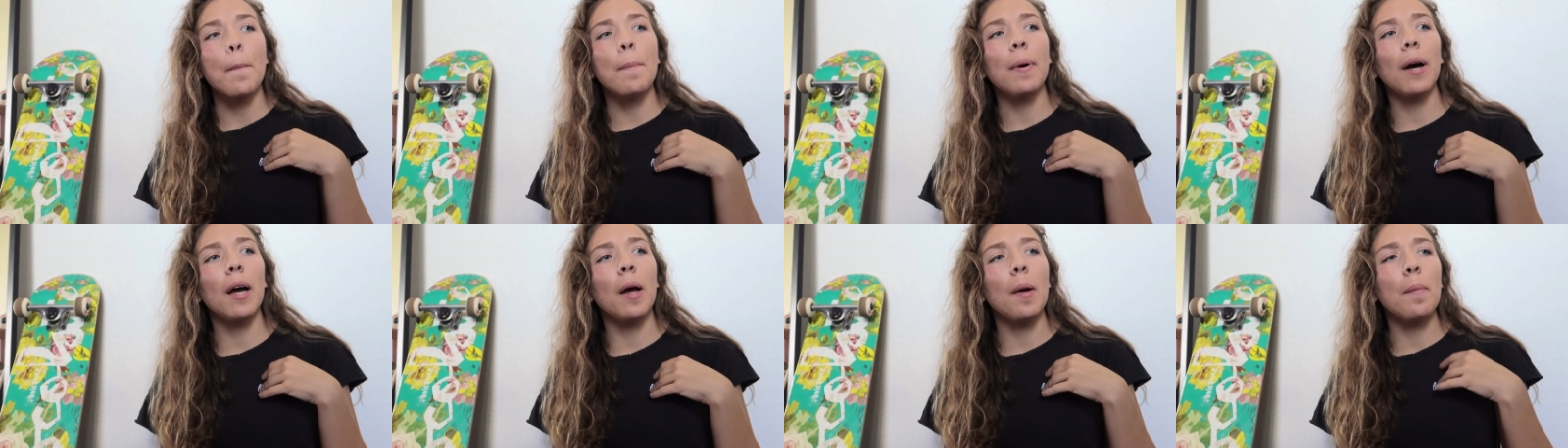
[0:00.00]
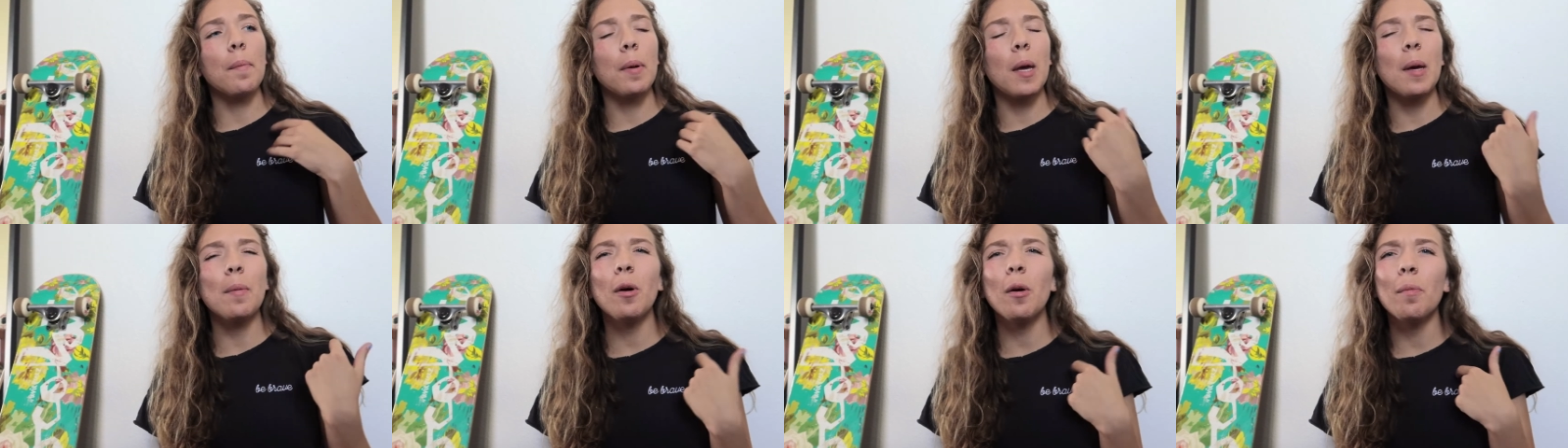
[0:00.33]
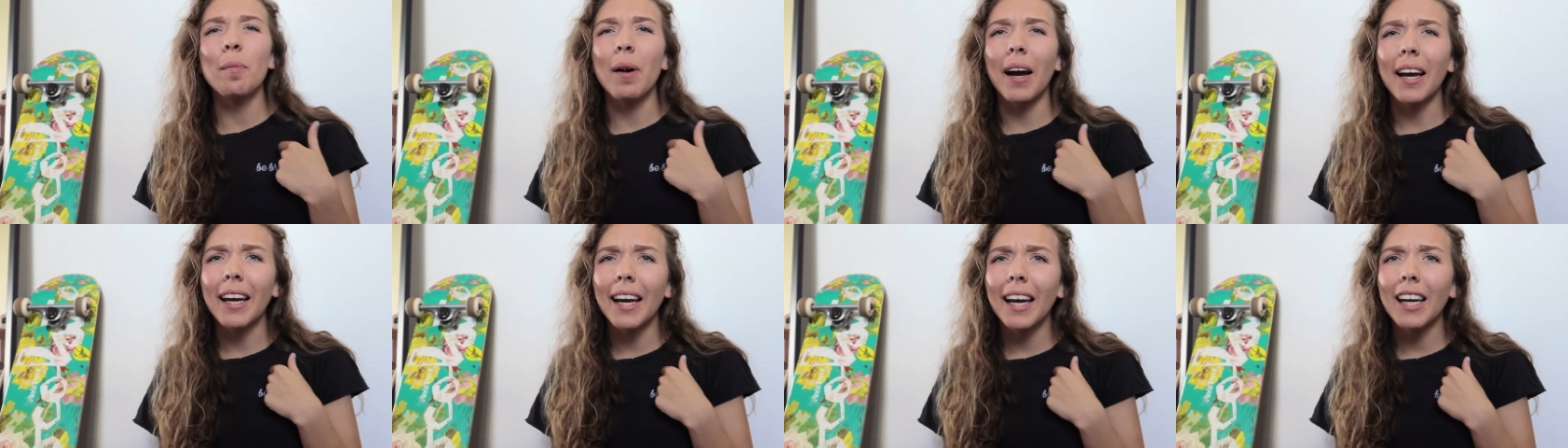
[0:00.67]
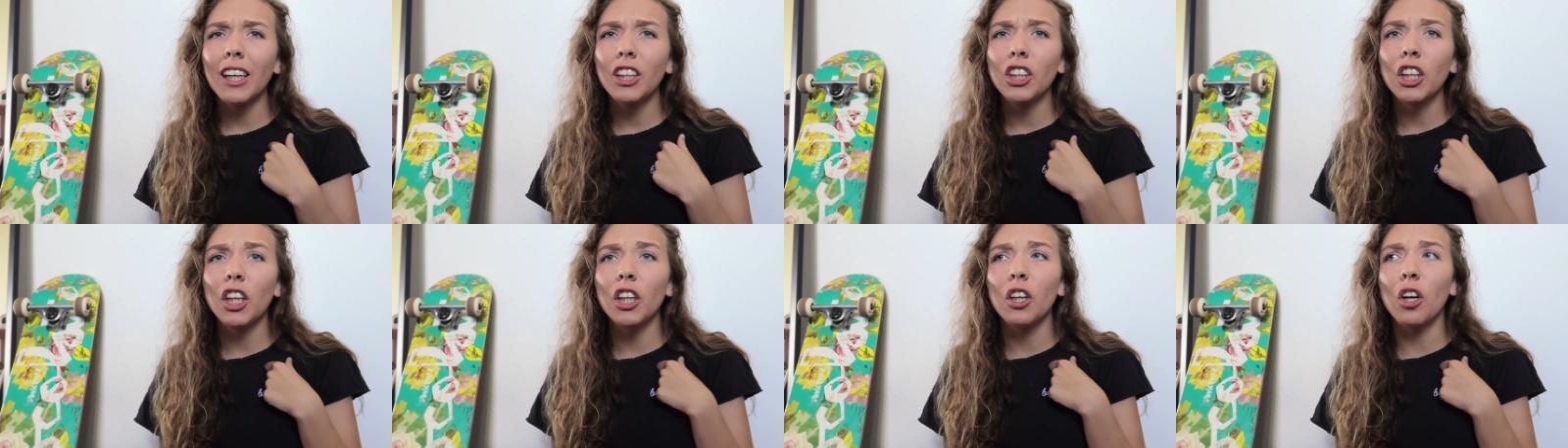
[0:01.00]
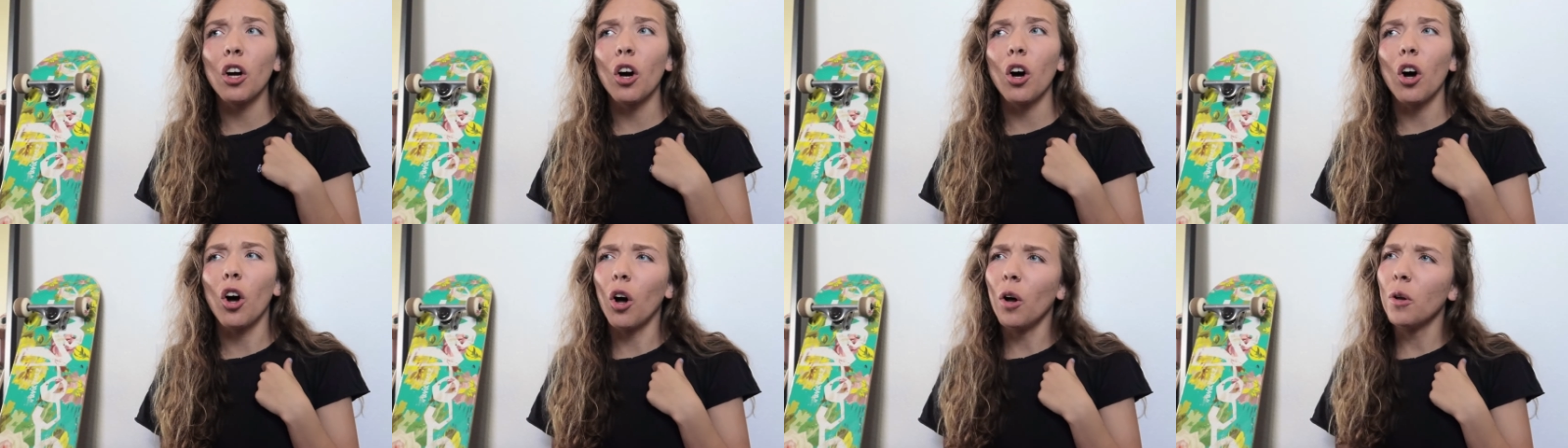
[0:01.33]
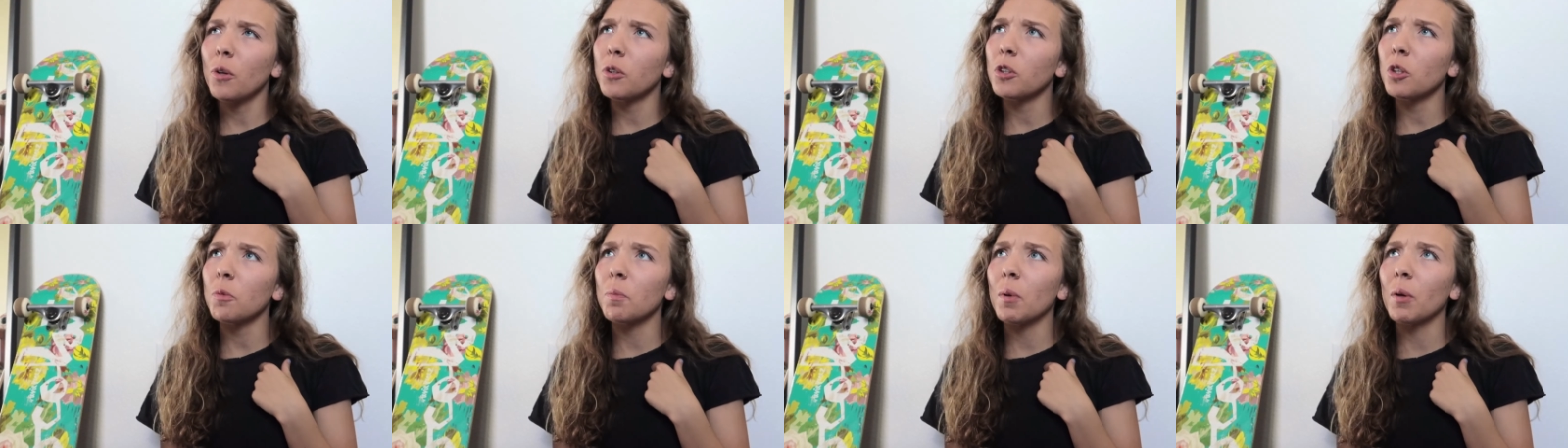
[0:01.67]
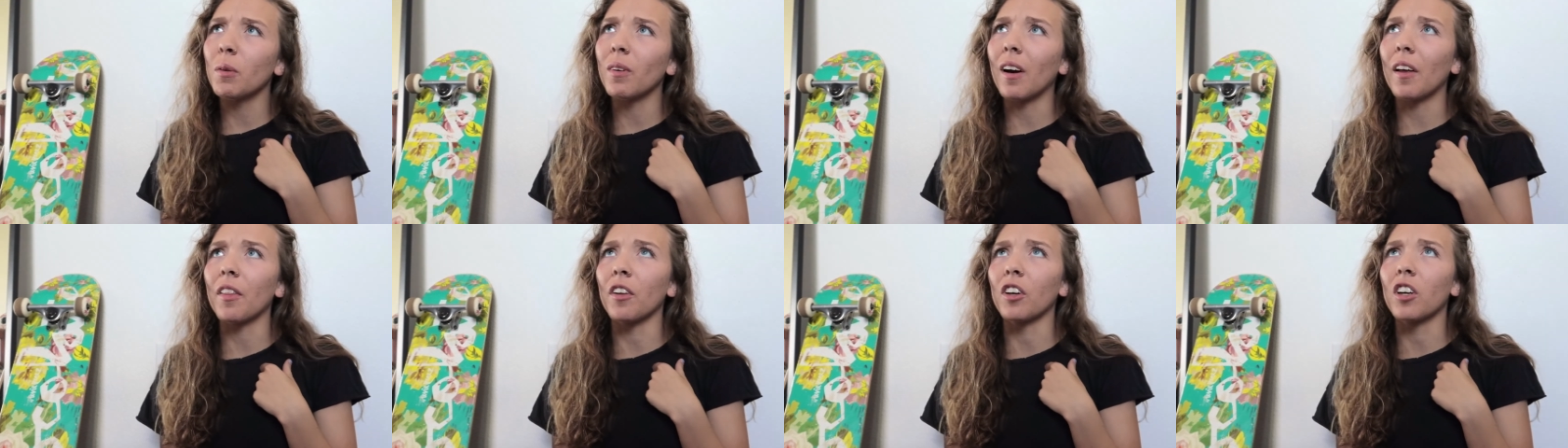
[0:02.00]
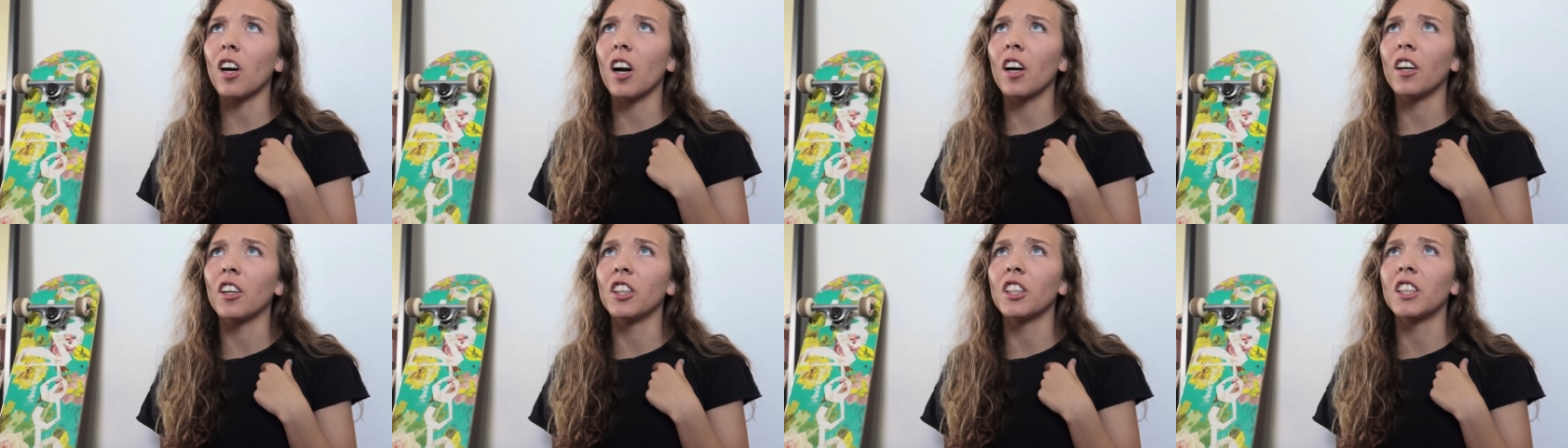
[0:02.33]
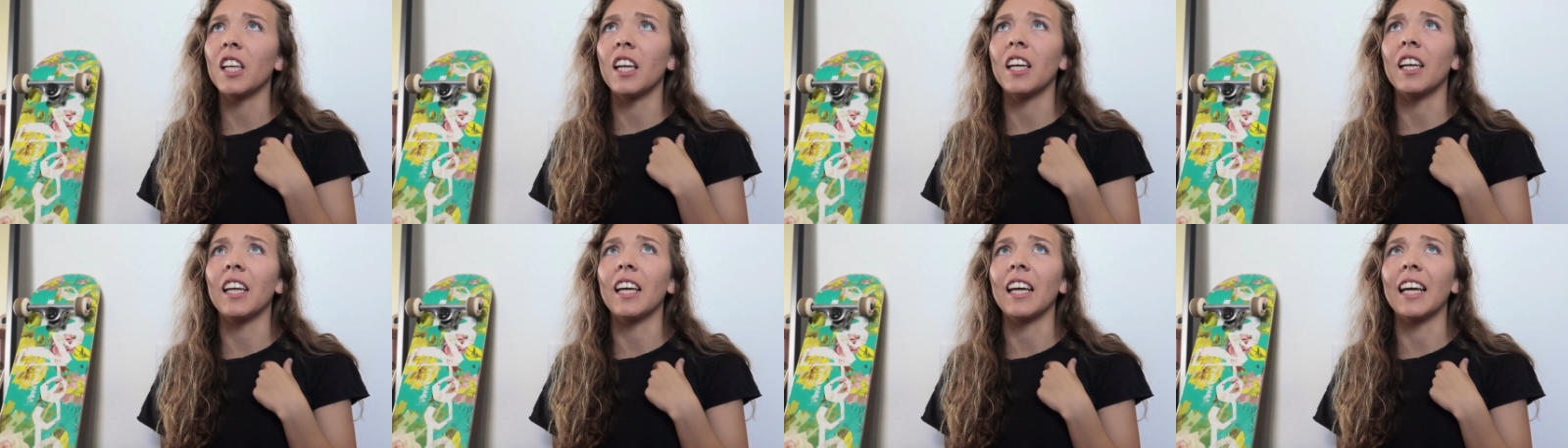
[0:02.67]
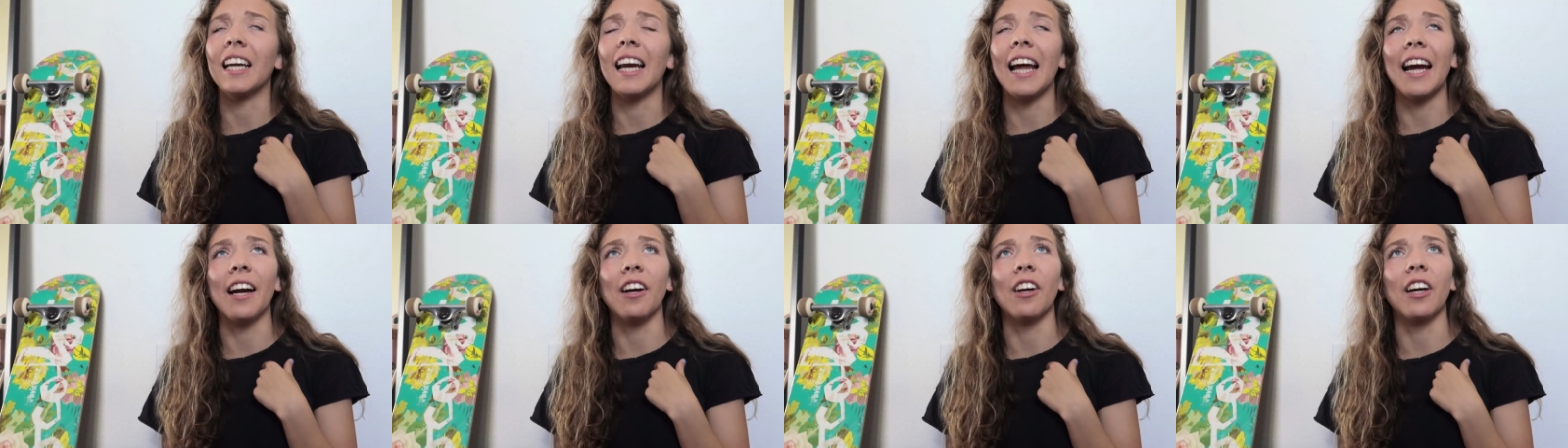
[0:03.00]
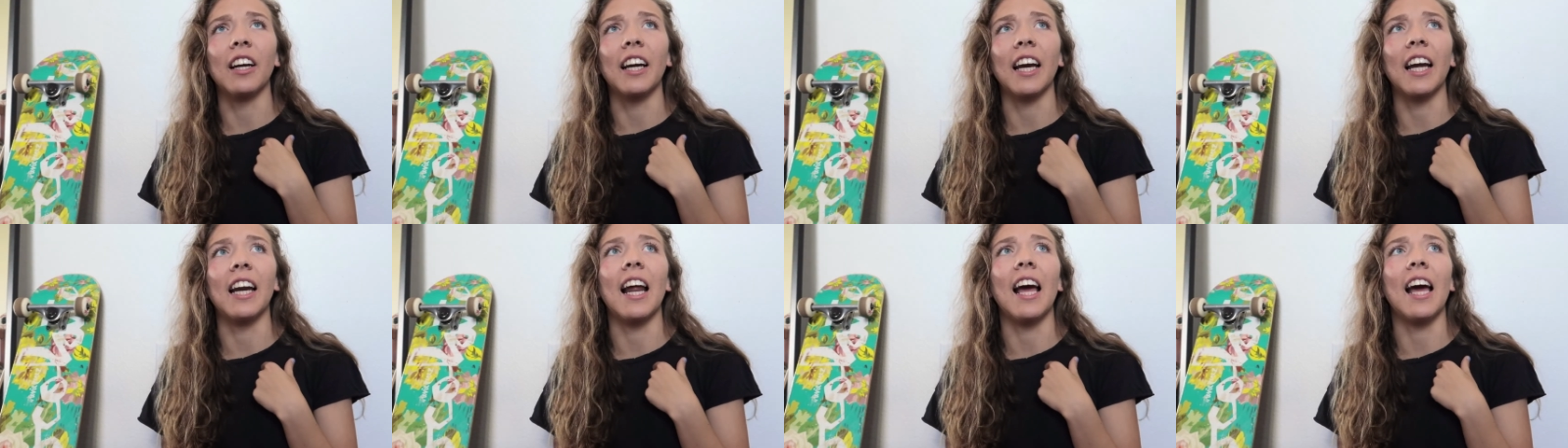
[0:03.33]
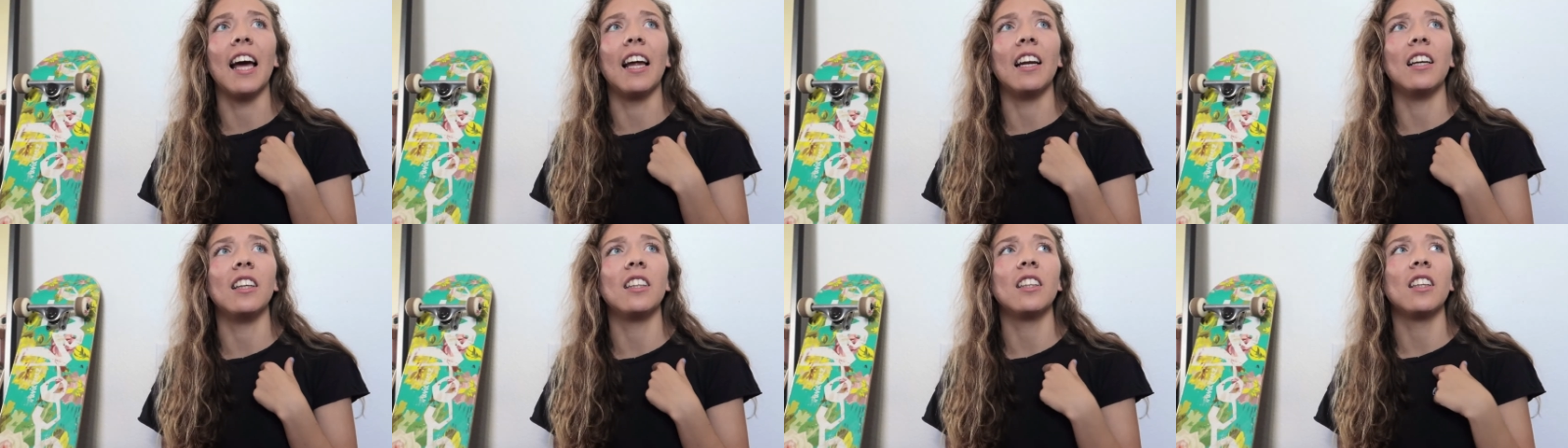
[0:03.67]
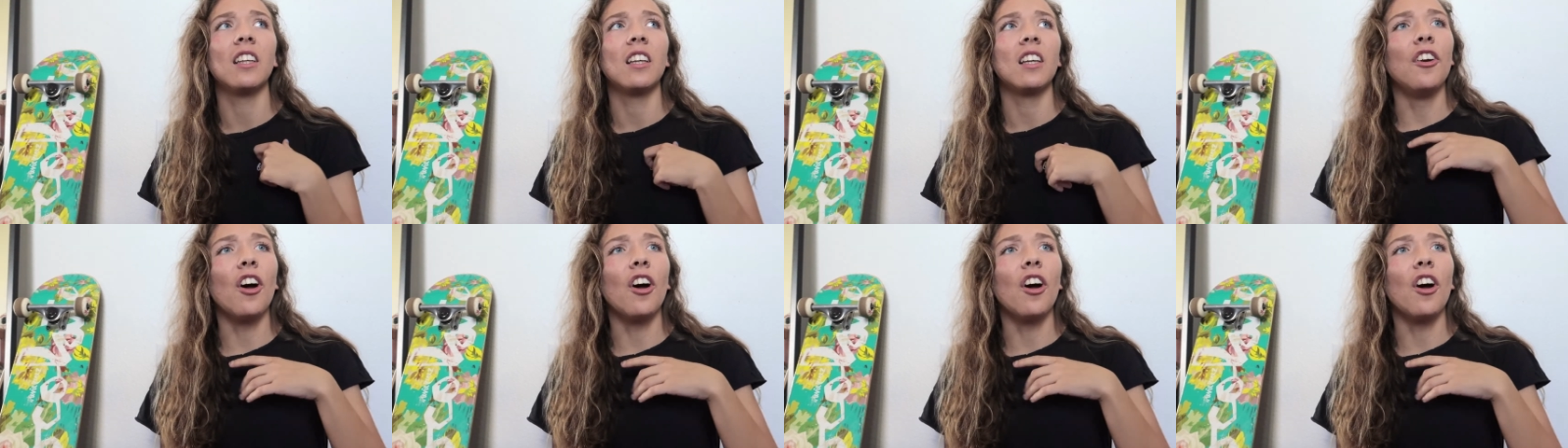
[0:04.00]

but people my age can also be rather condescending and arrogant and